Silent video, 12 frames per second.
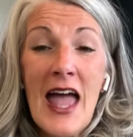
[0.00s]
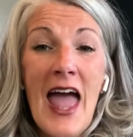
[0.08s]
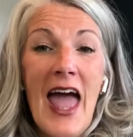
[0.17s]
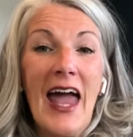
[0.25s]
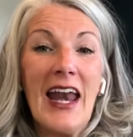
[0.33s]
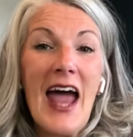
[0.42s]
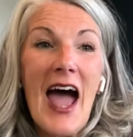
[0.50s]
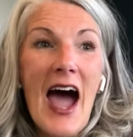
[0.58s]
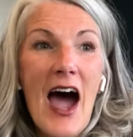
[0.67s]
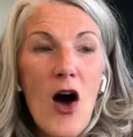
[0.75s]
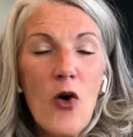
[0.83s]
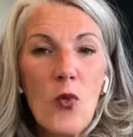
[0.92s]
and
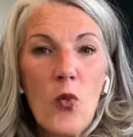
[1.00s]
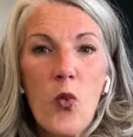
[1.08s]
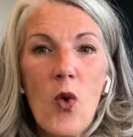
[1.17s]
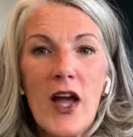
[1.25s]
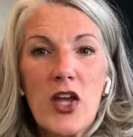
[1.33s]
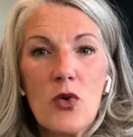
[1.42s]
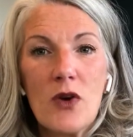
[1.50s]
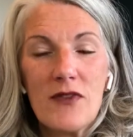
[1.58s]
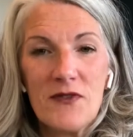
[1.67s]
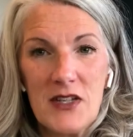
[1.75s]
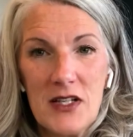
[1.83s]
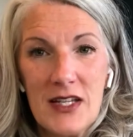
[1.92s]
how what you are
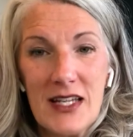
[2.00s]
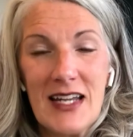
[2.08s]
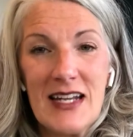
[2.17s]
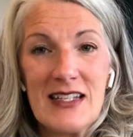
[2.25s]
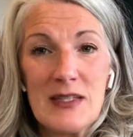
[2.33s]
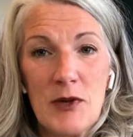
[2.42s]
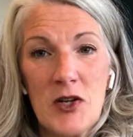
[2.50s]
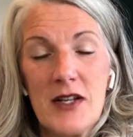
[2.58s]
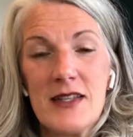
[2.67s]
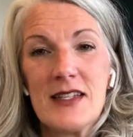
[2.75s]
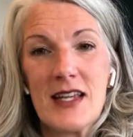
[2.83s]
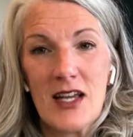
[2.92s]
feeling and
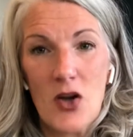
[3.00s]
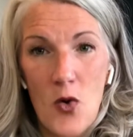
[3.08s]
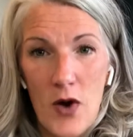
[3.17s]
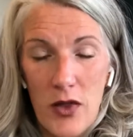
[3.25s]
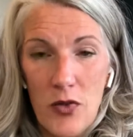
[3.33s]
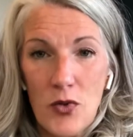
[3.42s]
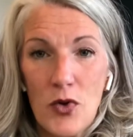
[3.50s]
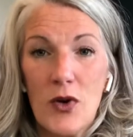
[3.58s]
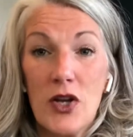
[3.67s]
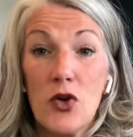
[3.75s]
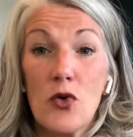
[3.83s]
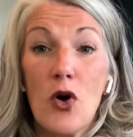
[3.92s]
experiencing and going through
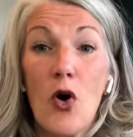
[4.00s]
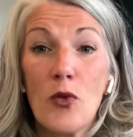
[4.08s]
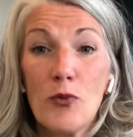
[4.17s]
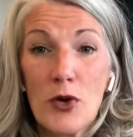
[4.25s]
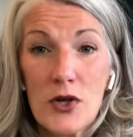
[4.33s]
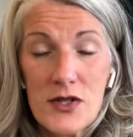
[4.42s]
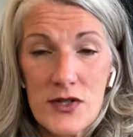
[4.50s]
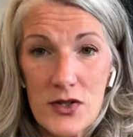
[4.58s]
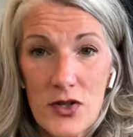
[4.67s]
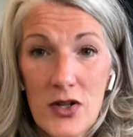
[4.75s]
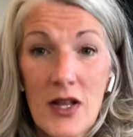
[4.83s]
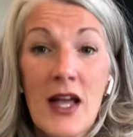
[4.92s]
in your own
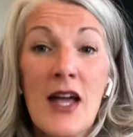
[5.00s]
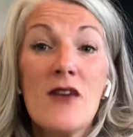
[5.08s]
personal